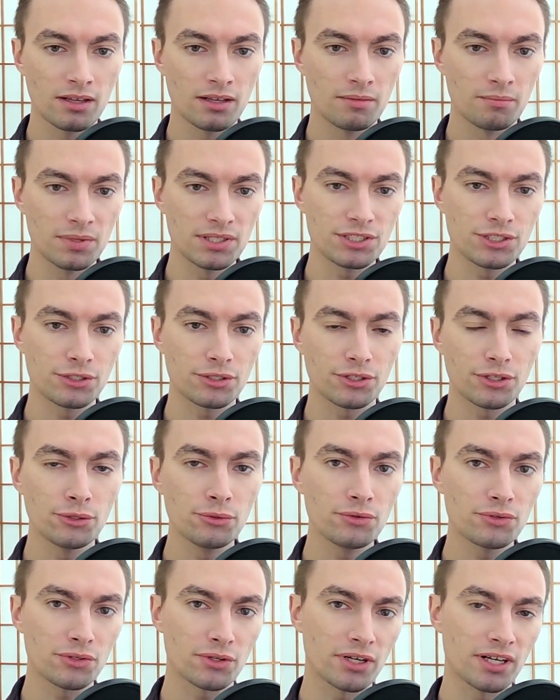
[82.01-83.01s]
Mr.
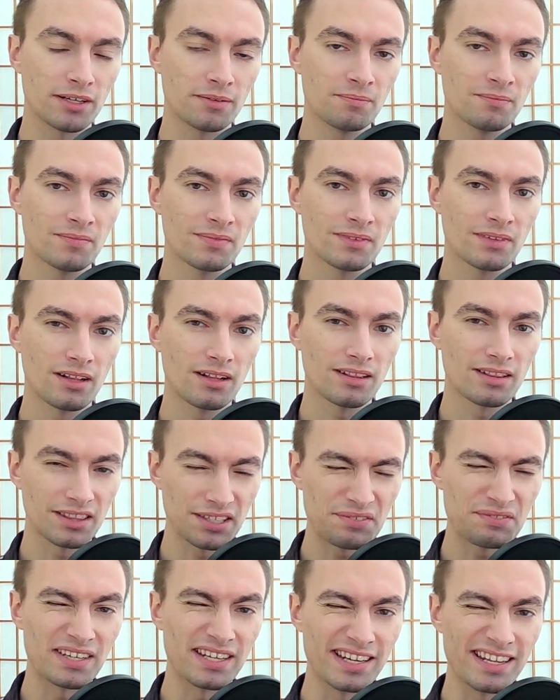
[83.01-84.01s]
Kundera
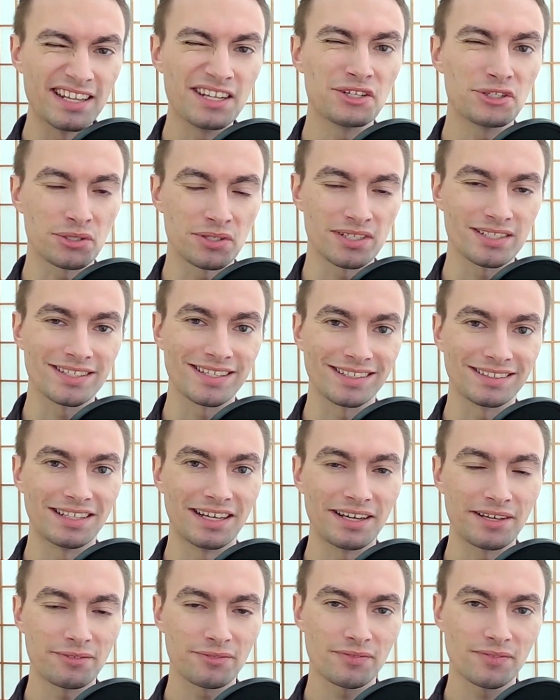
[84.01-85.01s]
lived an interesting
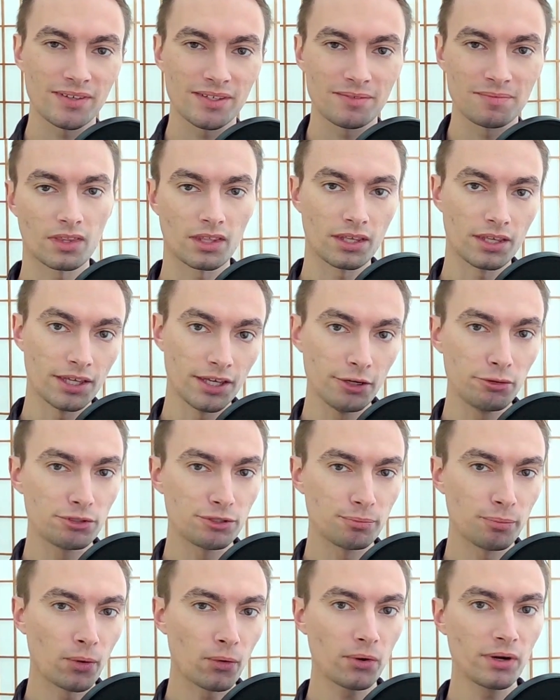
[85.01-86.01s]
life. He was
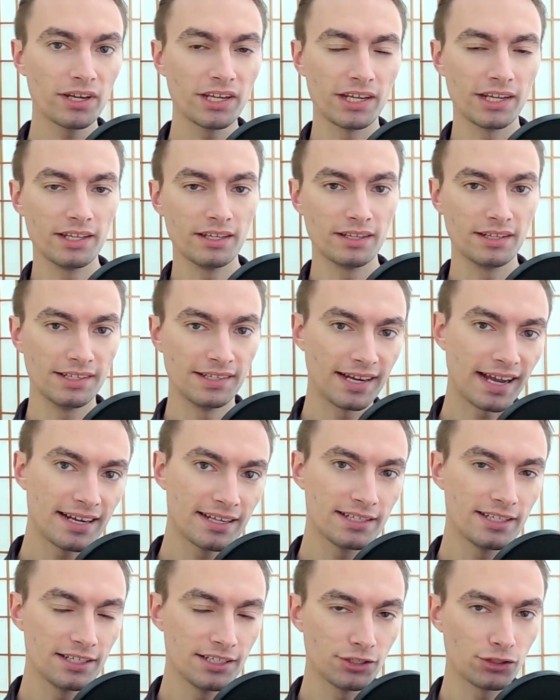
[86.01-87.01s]
born in
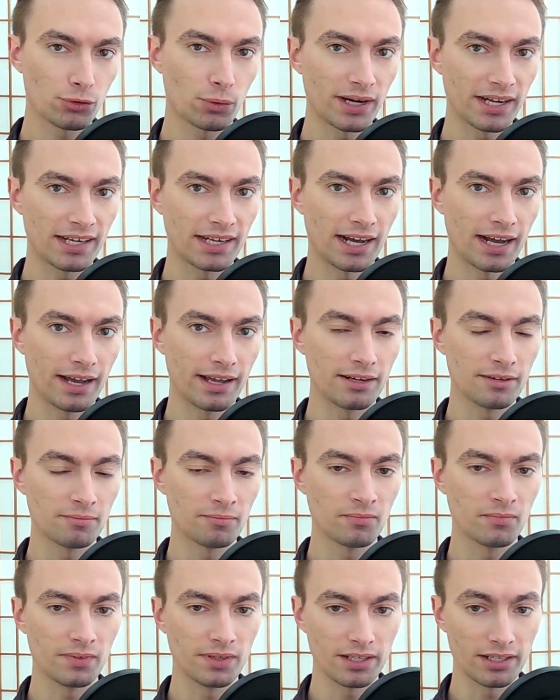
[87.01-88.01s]
1929
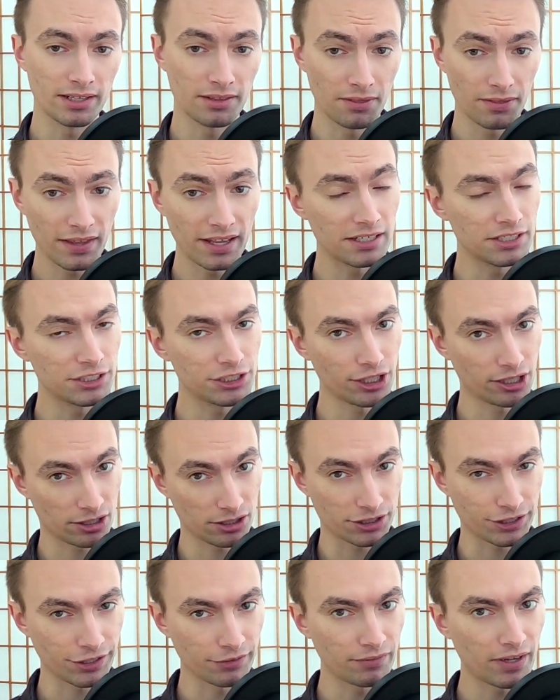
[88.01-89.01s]
in then
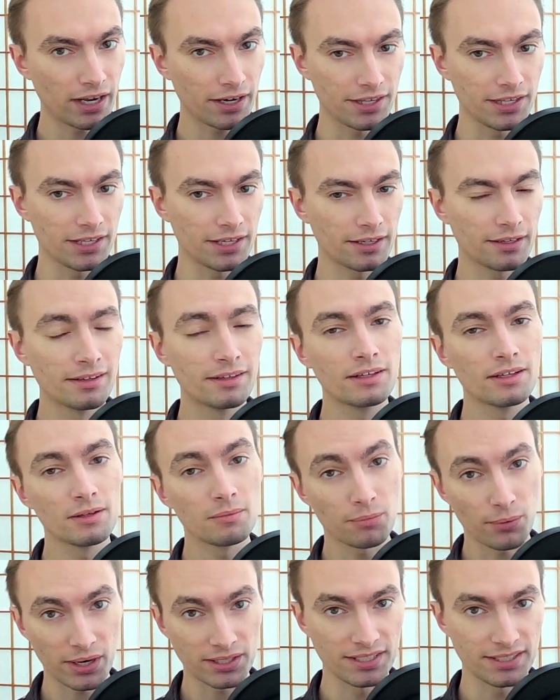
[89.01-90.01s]
Czechoslovakia,
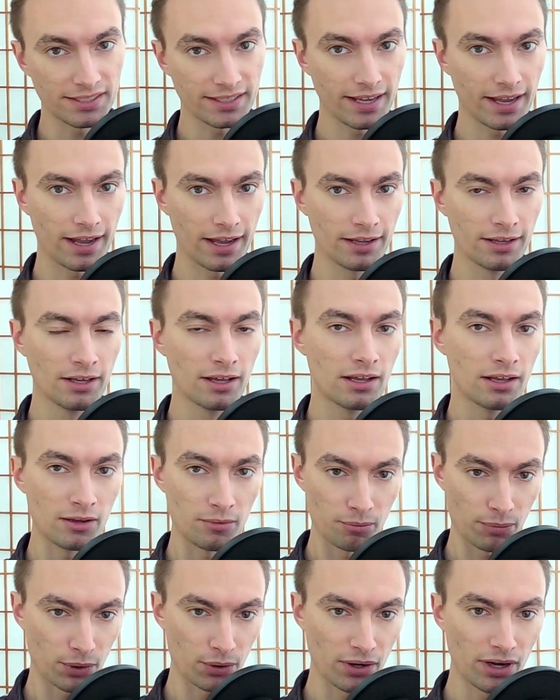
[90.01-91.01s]
present-day
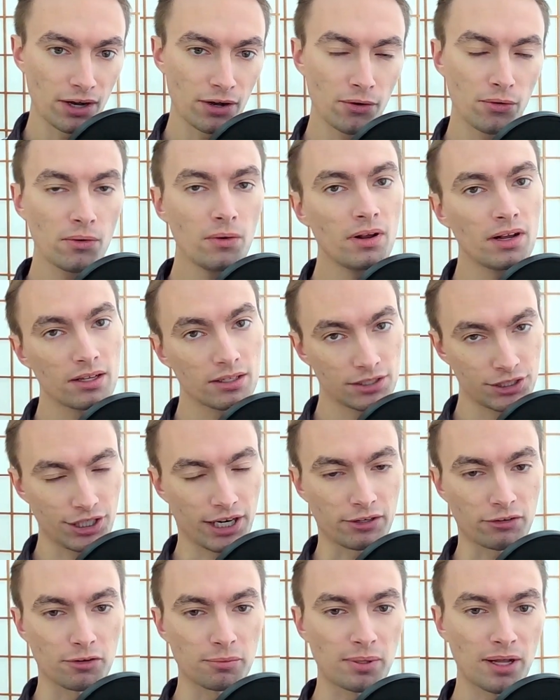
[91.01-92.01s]
Brno,
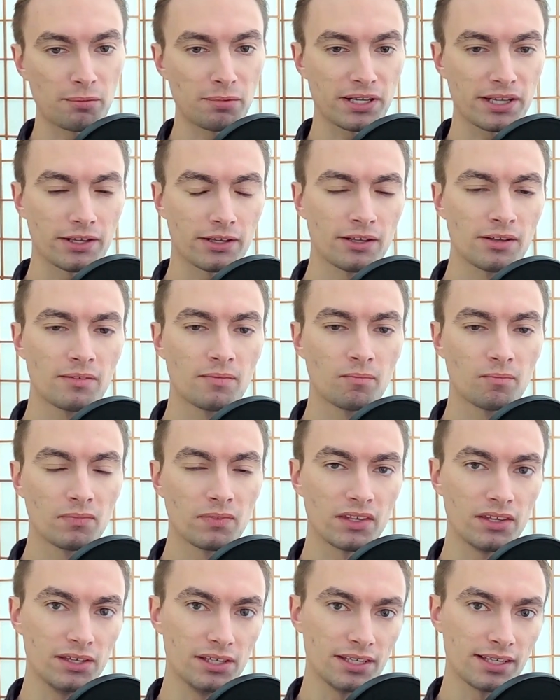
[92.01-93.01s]
Czech Republic.
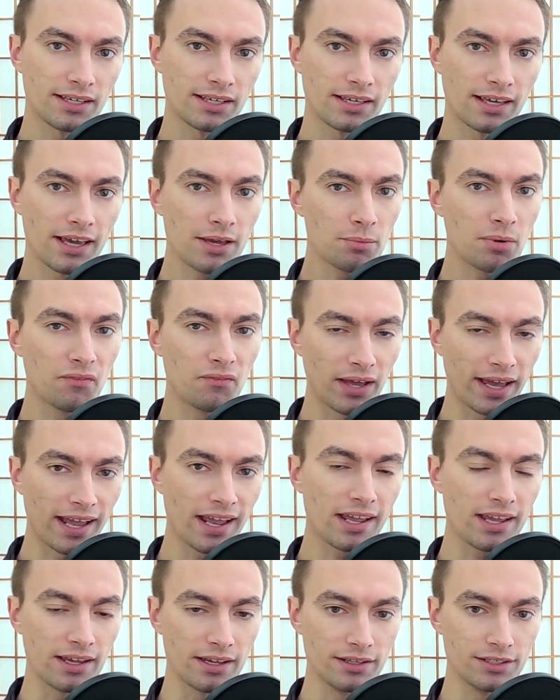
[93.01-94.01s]
He came of
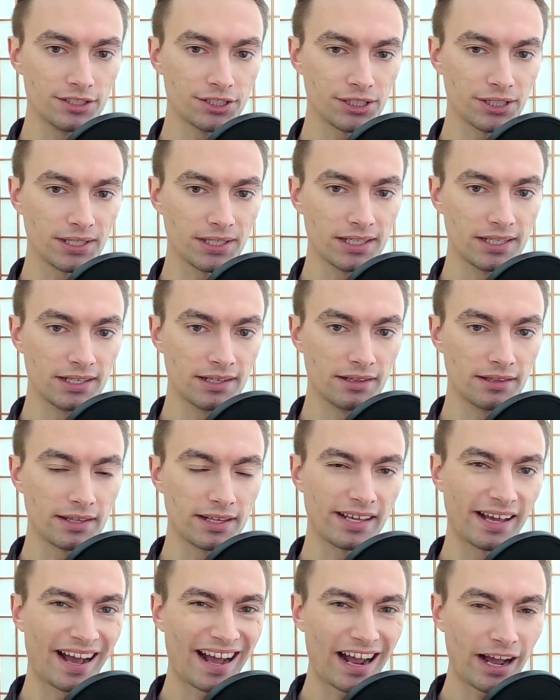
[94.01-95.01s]
age in
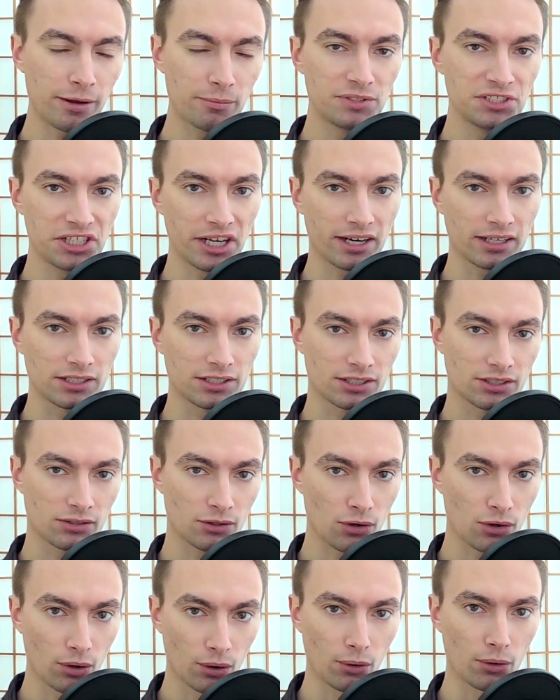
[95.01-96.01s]
the abject
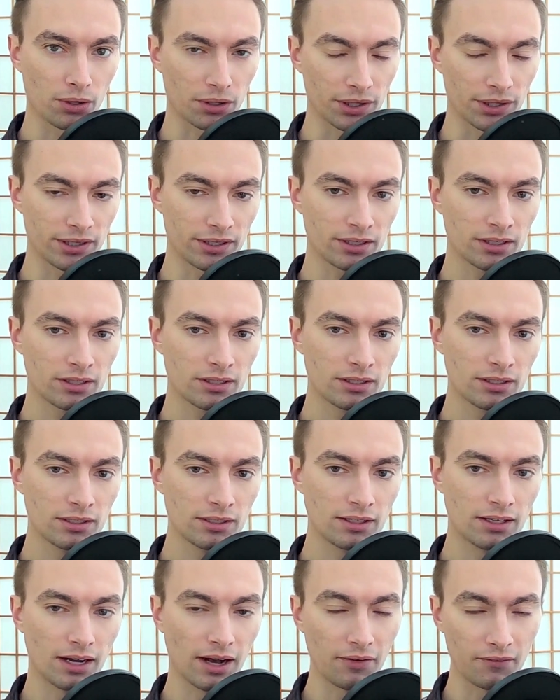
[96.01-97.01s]
horror
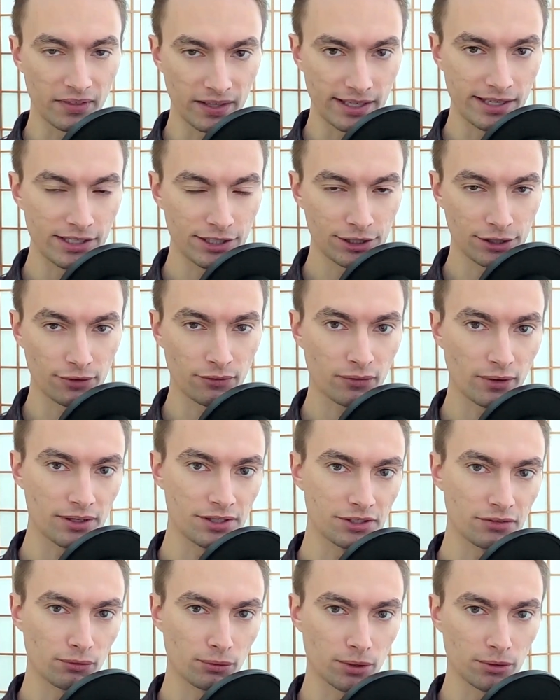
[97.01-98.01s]
of the Eastern Front
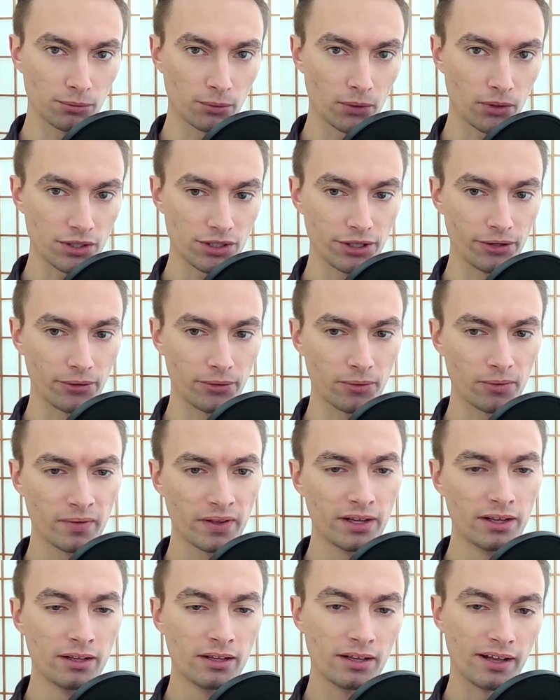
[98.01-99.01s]
of World War II,
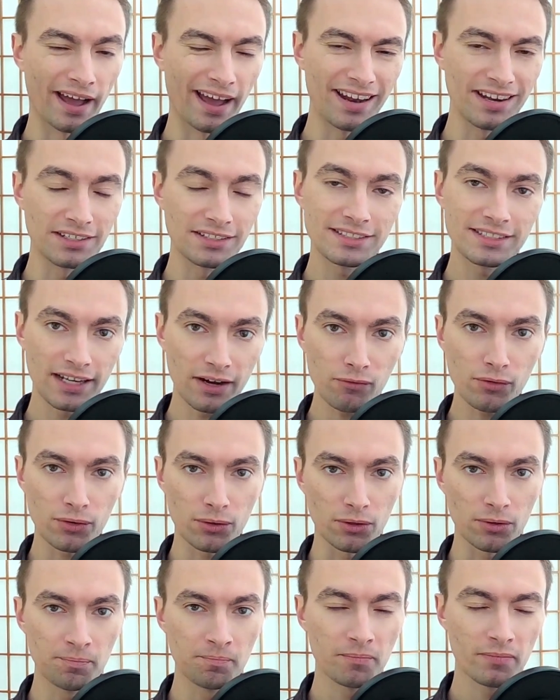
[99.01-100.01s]
and
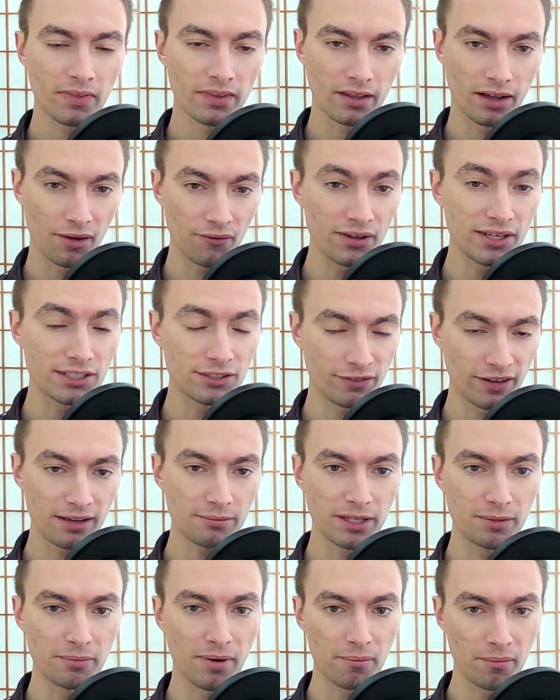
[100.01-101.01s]
several of his
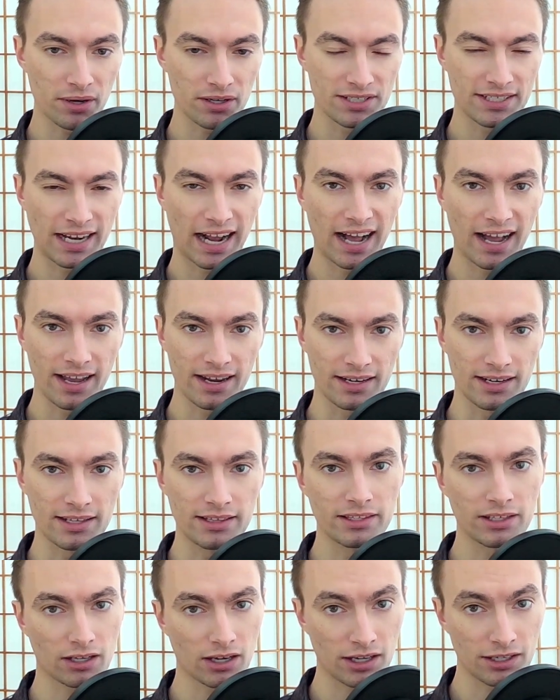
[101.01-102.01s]
family members died in
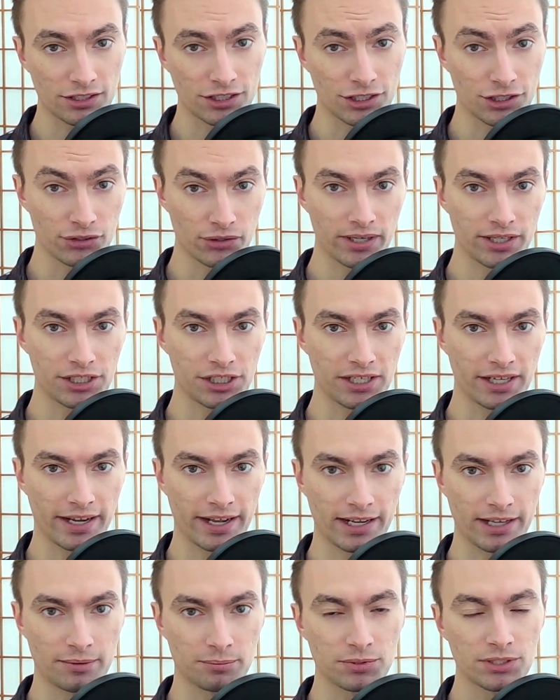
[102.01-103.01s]
the concentration
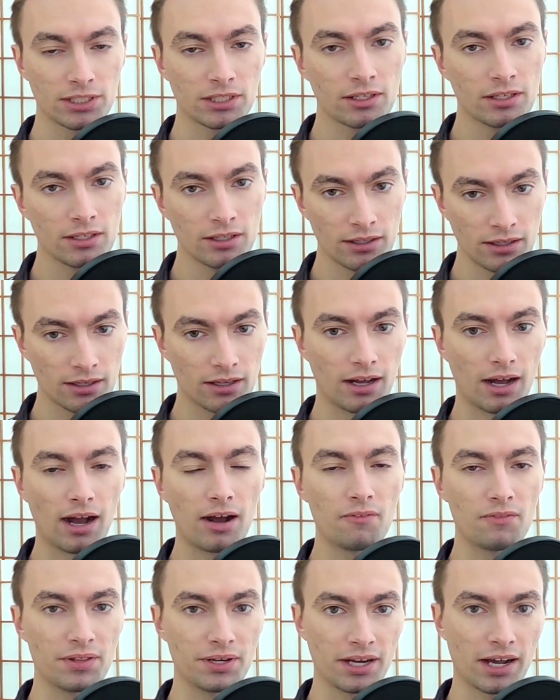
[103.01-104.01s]
camps
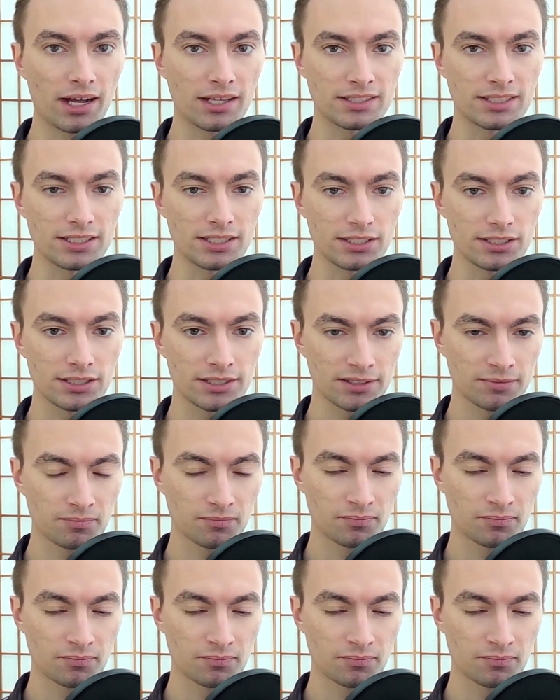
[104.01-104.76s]
of the Nazis.